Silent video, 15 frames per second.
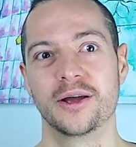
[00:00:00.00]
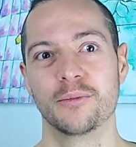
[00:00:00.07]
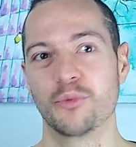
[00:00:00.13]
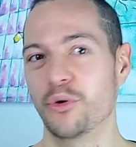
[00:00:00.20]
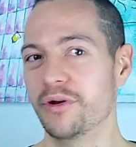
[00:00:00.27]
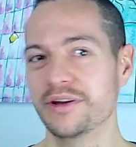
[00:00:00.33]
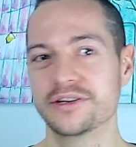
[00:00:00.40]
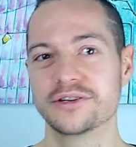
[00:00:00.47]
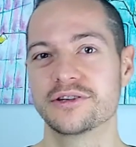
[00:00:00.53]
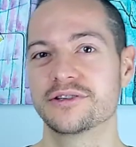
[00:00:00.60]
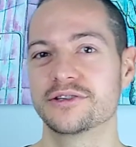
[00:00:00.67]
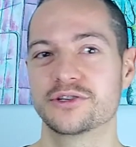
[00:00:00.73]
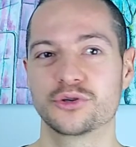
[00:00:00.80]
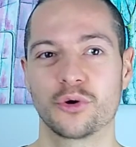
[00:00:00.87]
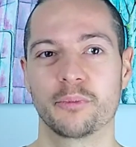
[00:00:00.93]
But when it's
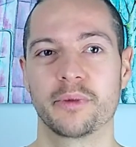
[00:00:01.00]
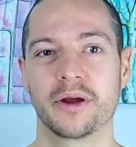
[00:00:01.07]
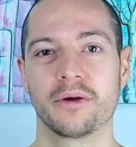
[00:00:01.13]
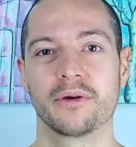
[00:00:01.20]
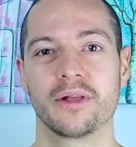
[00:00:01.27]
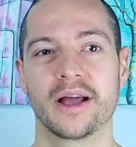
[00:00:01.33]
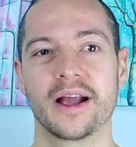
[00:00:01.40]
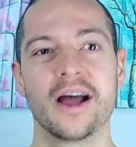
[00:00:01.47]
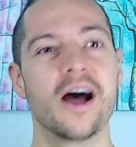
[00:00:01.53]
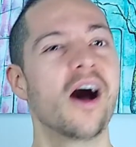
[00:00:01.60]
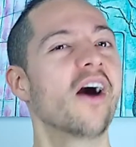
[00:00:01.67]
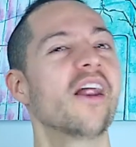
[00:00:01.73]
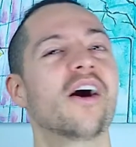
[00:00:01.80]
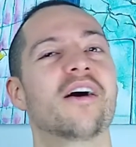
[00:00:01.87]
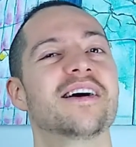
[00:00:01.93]
just a short period, like,
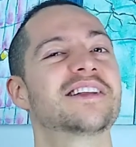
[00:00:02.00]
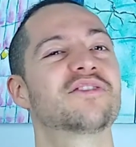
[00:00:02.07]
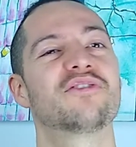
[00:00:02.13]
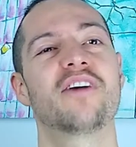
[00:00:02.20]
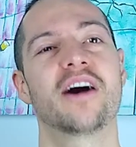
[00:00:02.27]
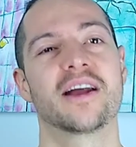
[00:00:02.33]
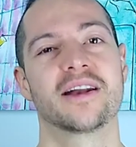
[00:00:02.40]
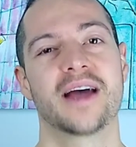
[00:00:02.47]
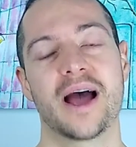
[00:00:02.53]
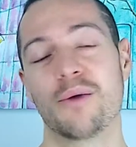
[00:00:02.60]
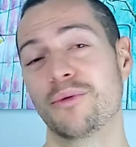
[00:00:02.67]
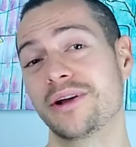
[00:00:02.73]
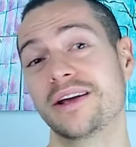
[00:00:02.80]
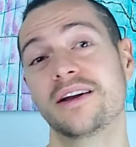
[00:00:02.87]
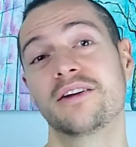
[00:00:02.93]
oh no, it's fine. I
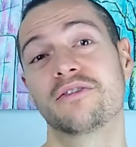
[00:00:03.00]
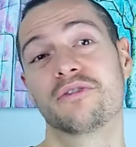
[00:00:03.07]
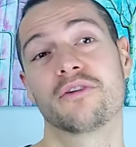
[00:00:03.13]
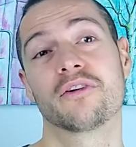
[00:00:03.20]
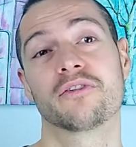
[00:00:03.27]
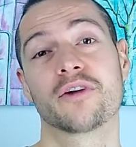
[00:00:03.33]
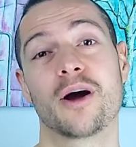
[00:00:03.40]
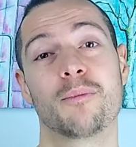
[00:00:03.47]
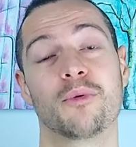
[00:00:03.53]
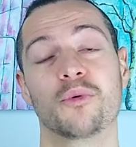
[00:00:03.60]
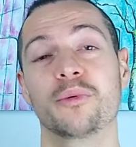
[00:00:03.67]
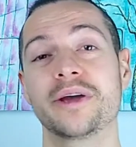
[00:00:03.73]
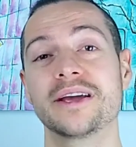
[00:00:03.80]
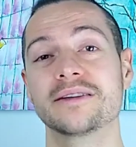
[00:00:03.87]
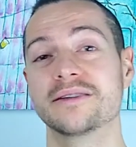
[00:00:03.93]
want to eat it for a couple
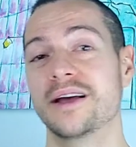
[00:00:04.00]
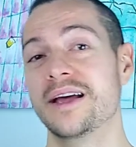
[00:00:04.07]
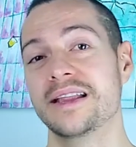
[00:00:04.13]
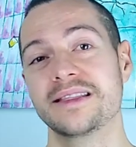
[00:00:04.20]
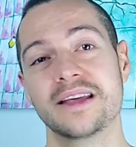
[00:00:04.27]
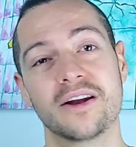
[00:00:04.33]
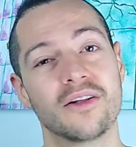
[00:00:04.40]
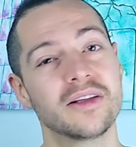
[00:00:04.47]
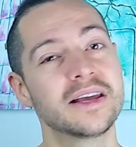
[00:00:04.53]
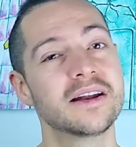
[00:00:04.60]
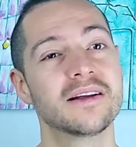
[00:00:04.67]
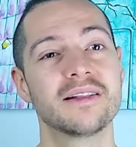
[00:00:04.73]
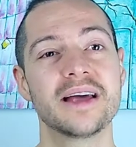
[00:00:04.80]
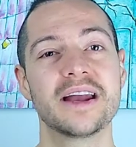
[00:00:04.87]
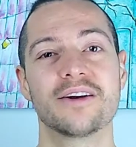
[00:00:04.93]
weeks, then I'll eat
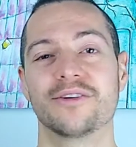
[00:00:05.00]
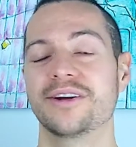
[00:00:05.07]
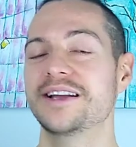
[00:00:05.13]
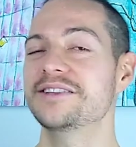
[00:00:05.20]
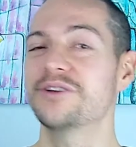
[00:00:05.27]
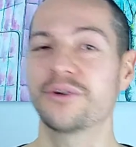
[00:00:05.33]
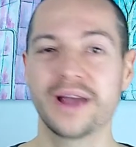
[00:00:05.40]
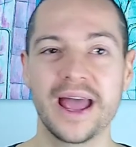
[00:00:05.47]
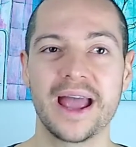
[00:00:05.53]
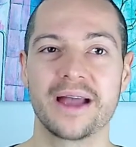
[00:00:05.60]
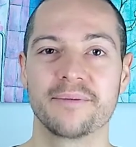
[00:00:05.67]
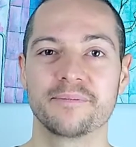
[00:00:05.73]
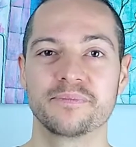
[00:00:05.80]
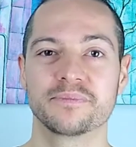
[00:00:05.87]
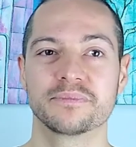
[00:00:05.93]
it later. It's
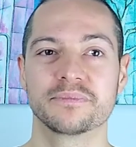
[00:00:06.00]
okay.